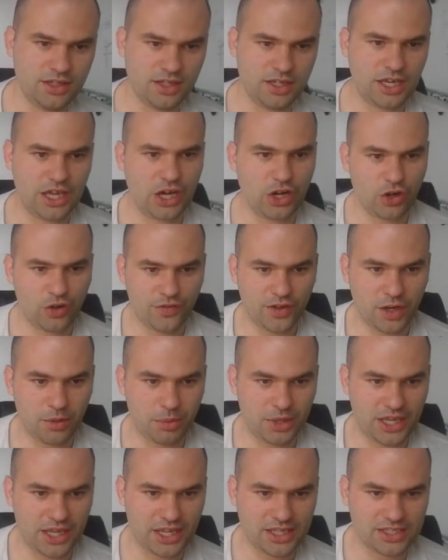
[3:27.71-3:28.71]
I don't know if
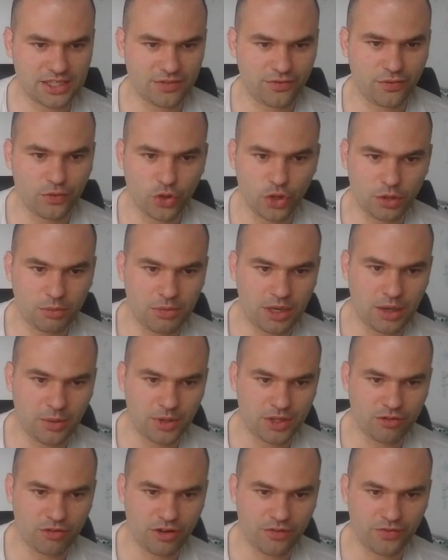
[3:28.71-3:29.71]
anybody gets the Floyd
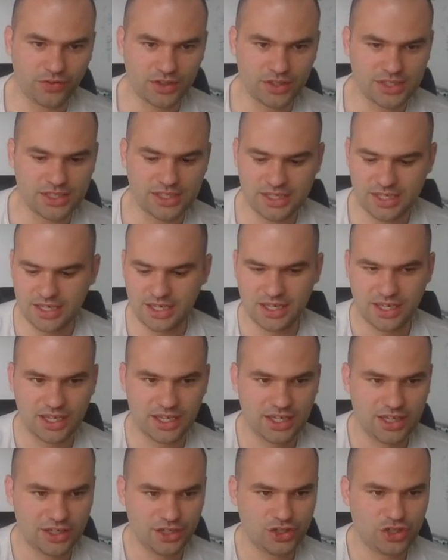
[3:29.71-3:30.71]
Mayweather reference.
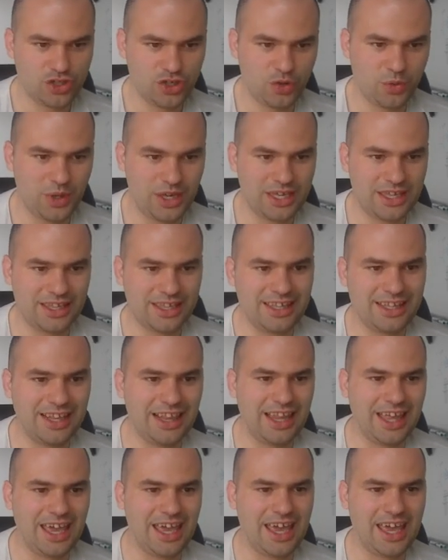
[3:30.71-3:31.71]
So we can
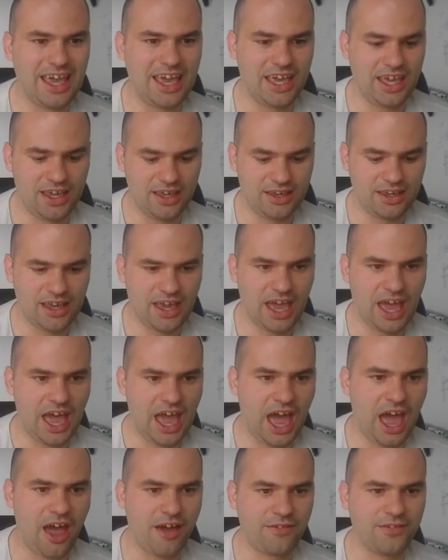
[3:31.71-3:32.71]
delay
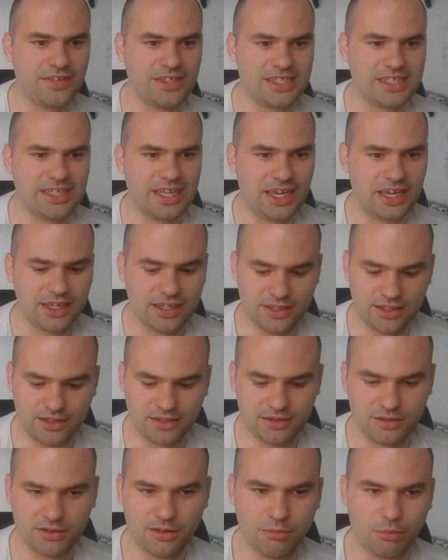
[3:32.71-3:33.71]
half a second.
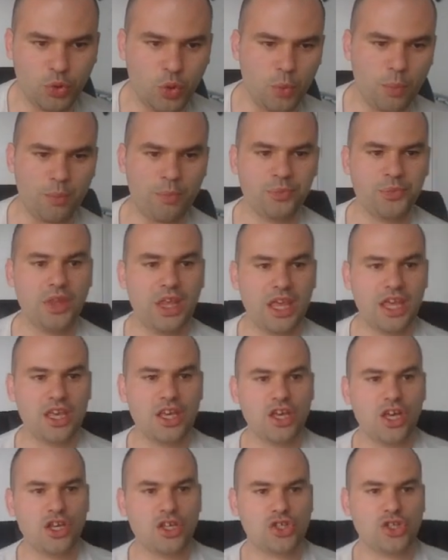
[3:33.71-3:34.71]
Boom.
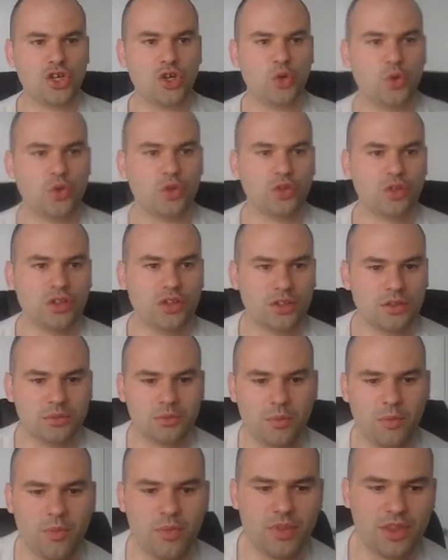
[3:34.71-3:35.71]
So
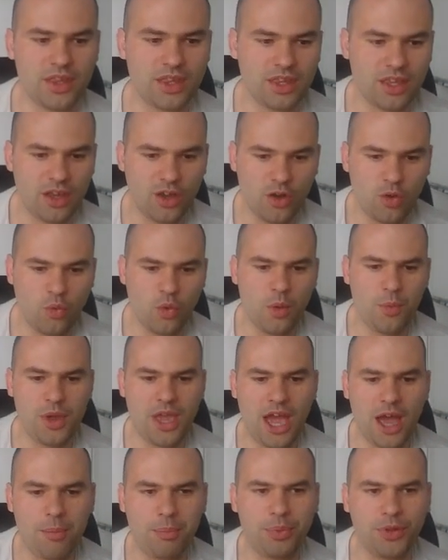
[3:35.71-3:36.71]
when
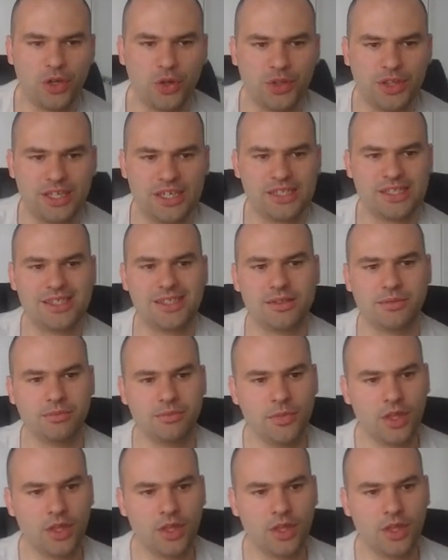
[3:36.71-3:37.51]
we upload this,